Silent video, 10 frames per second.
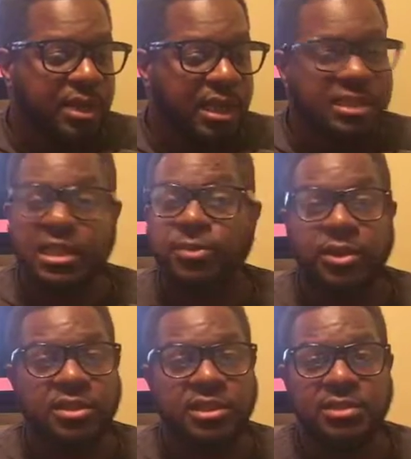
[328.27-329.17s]
Let's get
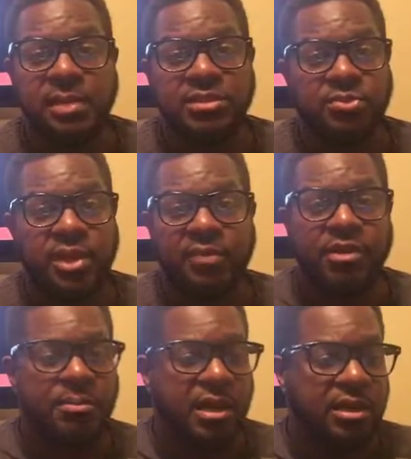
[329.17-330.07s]
right into these matchups we have
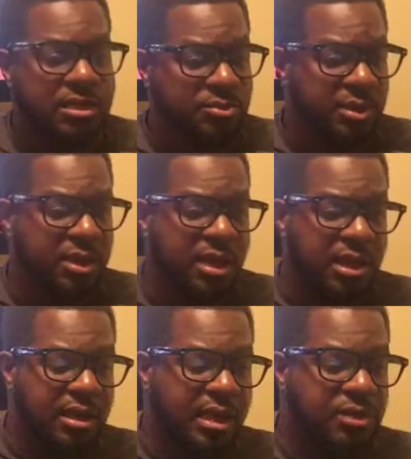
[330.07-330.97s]
coming out next week.
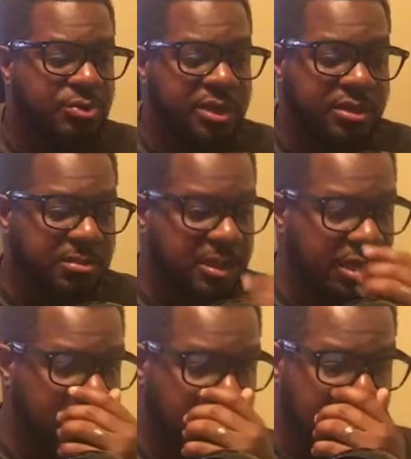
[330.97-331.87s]
Next week, to
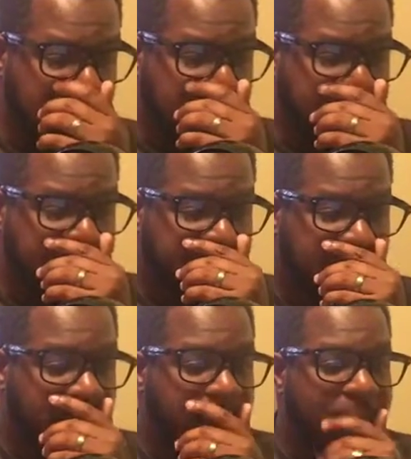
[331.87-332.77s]
me,
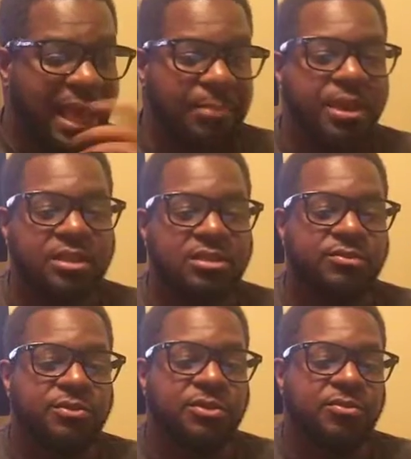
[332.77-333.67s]
Black Pegasus
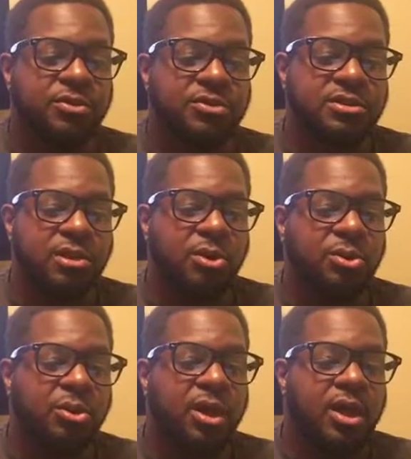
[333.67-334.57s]
versus
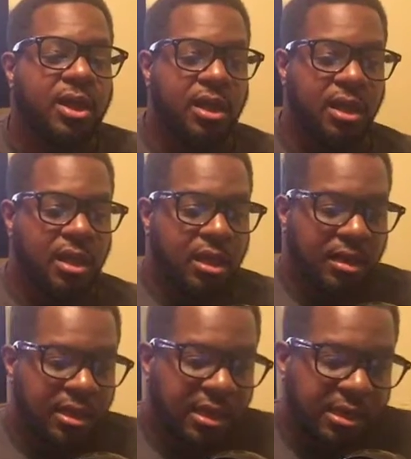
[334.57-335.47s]

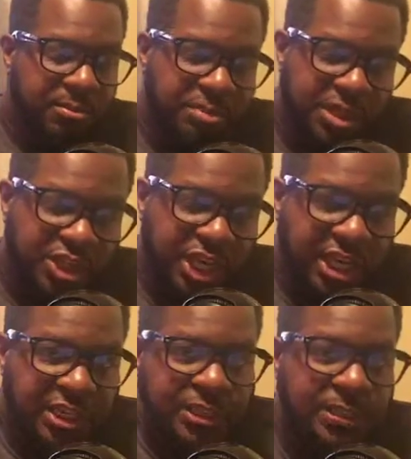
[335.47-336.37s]

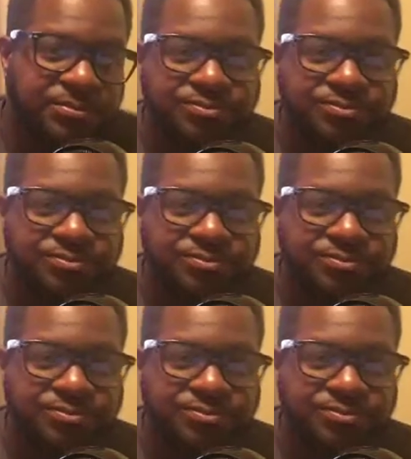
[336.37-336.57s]
ODDBJs.